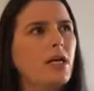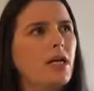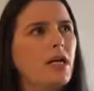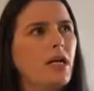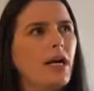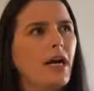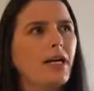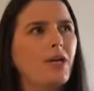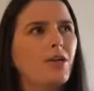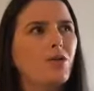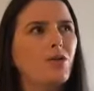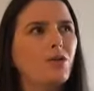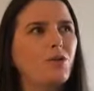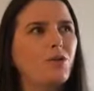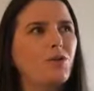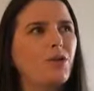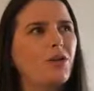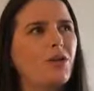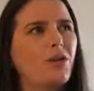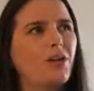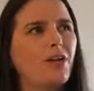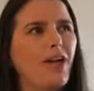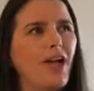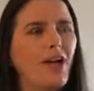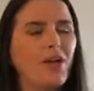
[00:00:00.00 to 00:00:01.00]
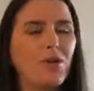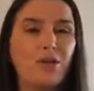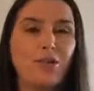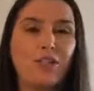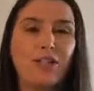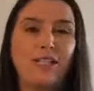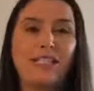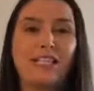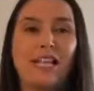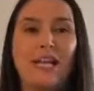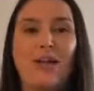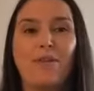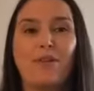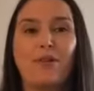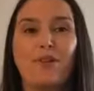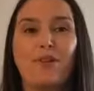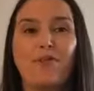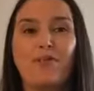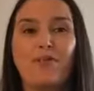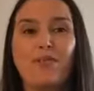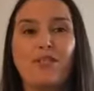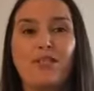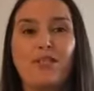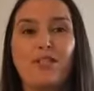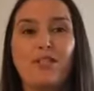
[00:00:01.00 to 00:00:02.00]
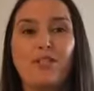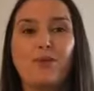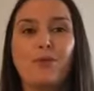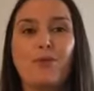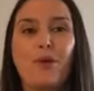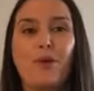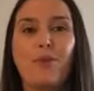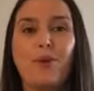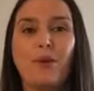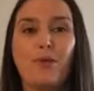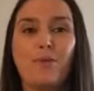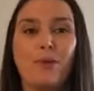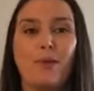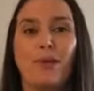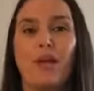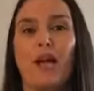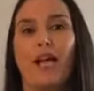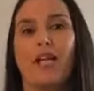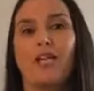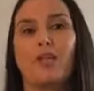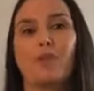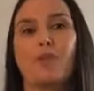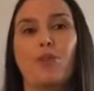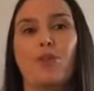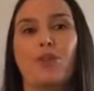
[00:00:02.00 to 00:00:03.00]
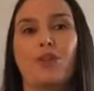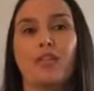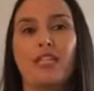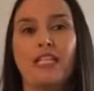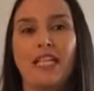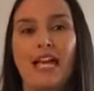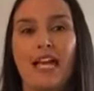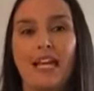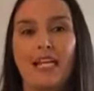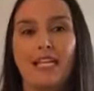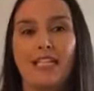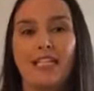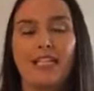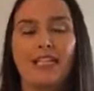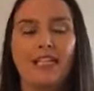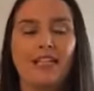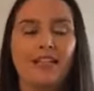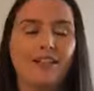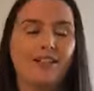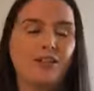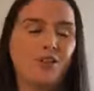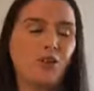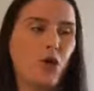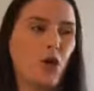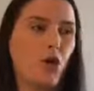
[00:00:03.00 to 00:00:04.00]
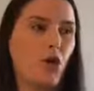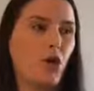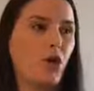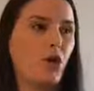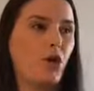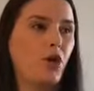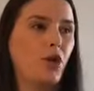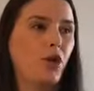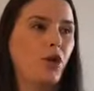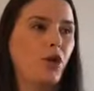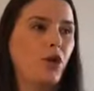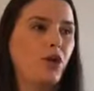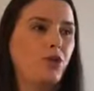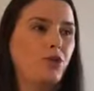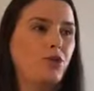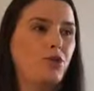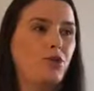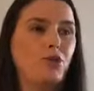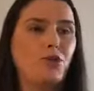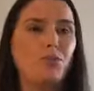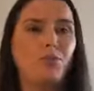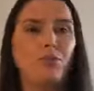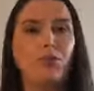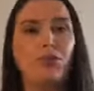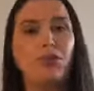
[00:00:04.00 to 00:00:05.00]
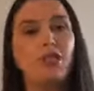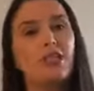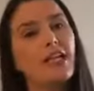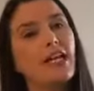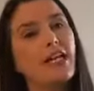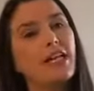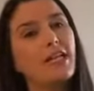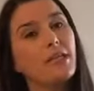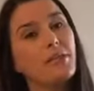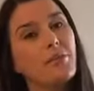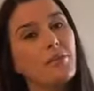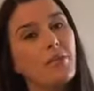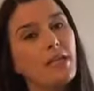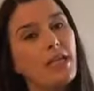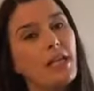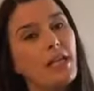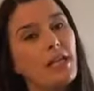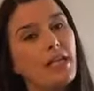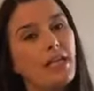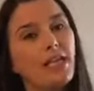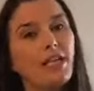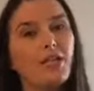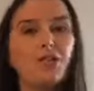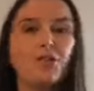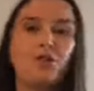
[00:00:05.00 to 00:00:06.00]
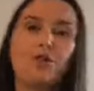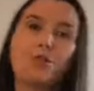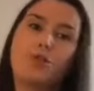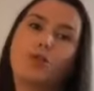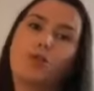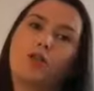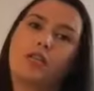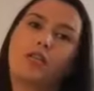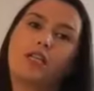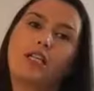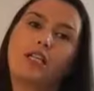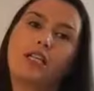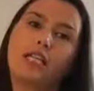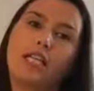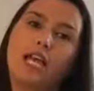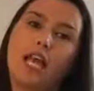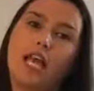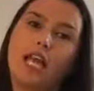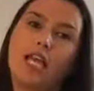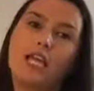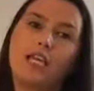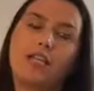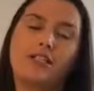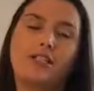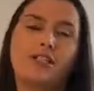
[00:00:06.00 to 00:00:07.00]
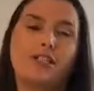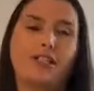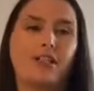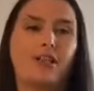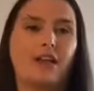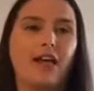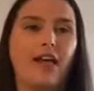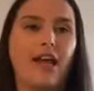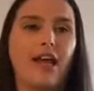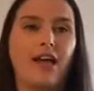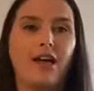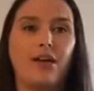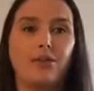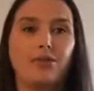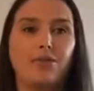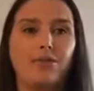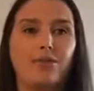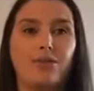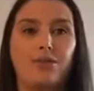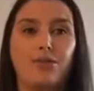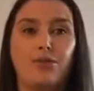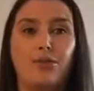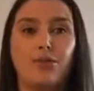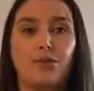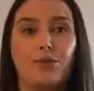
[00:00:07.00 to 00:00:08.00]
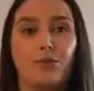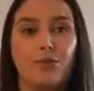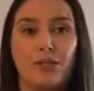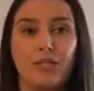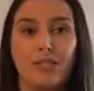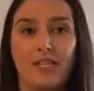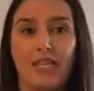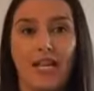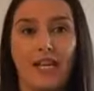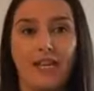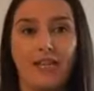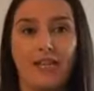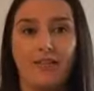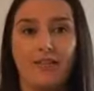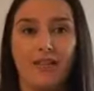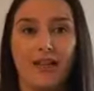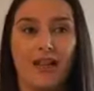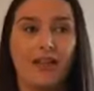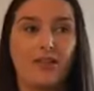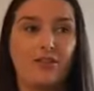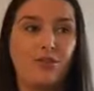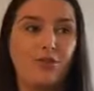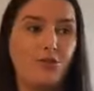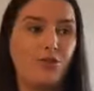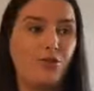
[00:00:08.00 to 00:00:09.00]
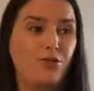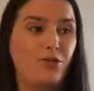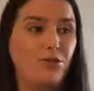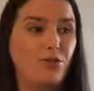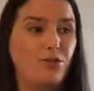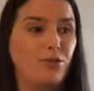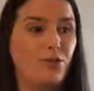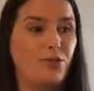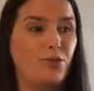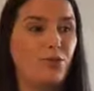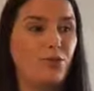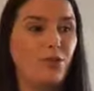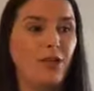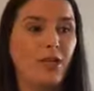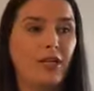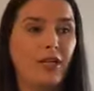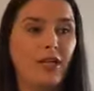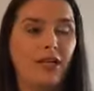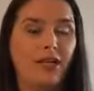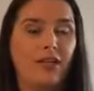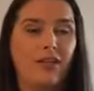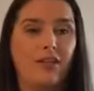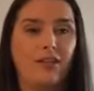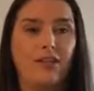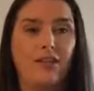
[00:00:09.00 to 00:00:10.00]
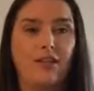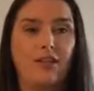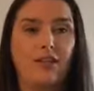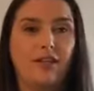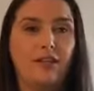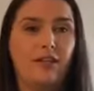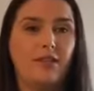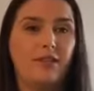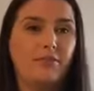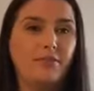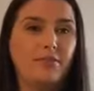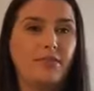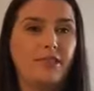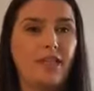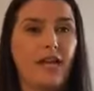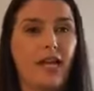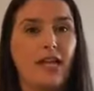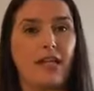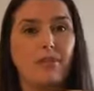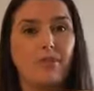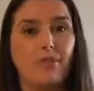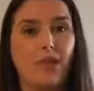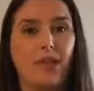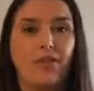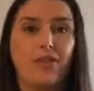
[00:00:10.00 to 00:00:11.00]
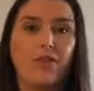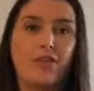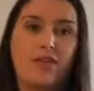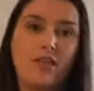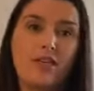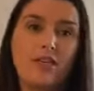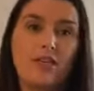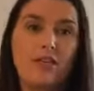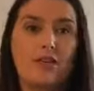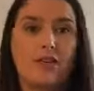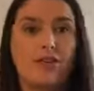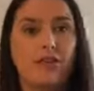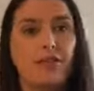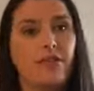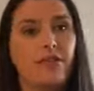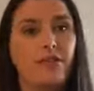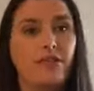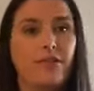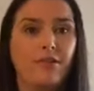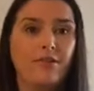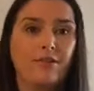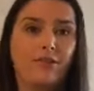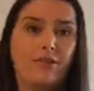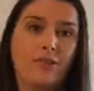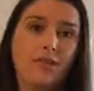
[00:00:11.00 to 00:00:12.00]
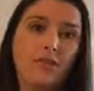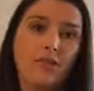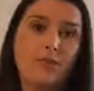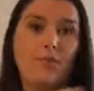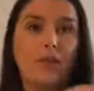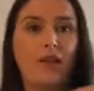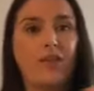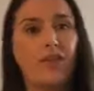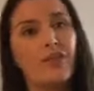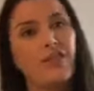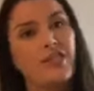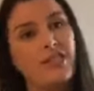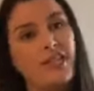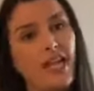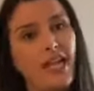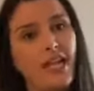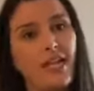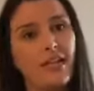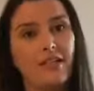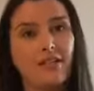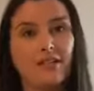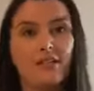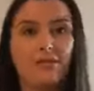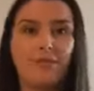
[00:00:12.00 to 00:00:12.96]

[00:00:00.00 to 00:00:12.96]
a good example of this is where people like to put the date. So do you put the date at the beginning? Do you put it at the end? How do you do the date? Like, do you do the date, month, year, month, date,